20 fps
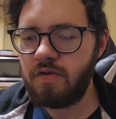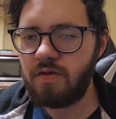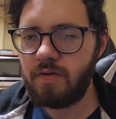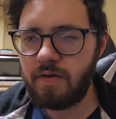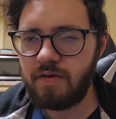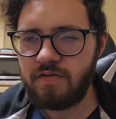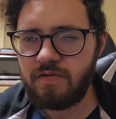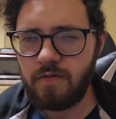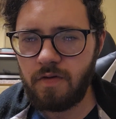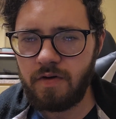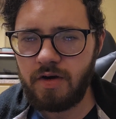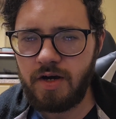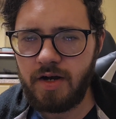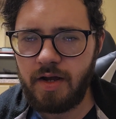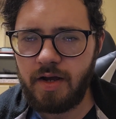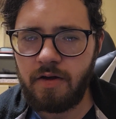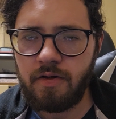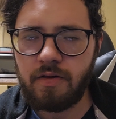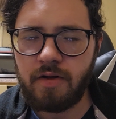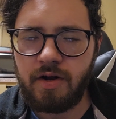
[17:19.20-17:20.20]
I started
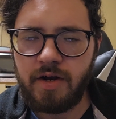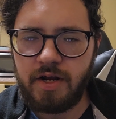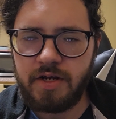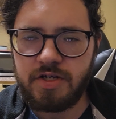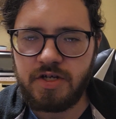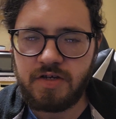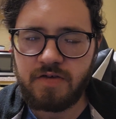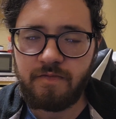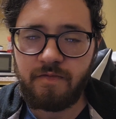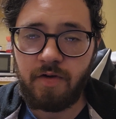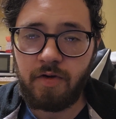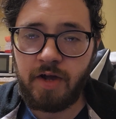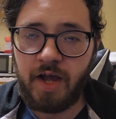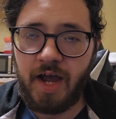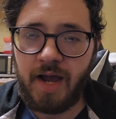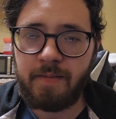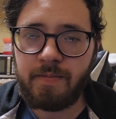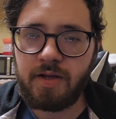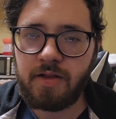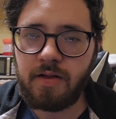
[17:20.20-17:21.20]
out learning just
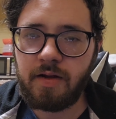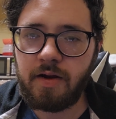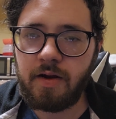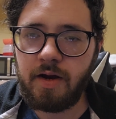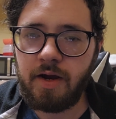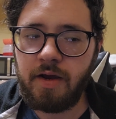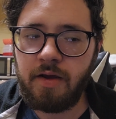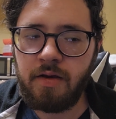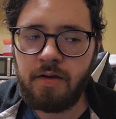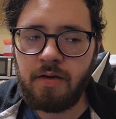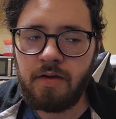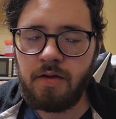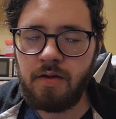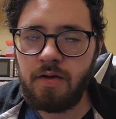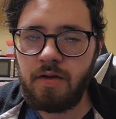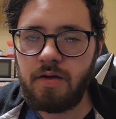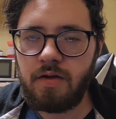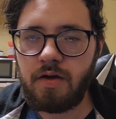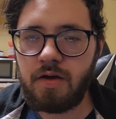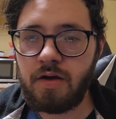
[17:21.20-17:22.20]
vocabulary
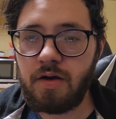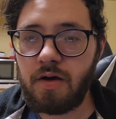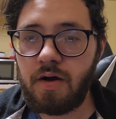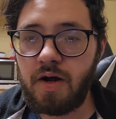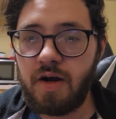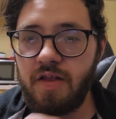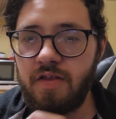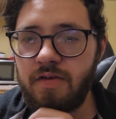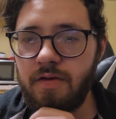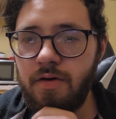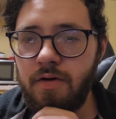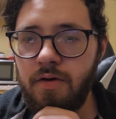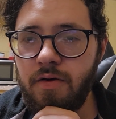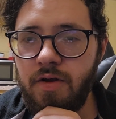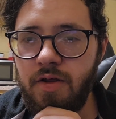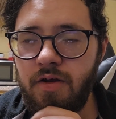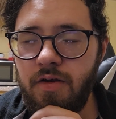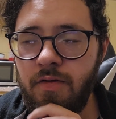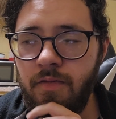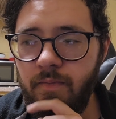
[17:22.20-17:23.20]
on its
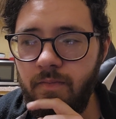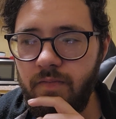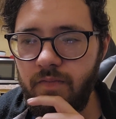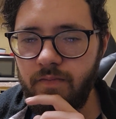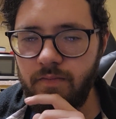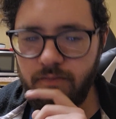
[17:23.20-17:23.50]
own, and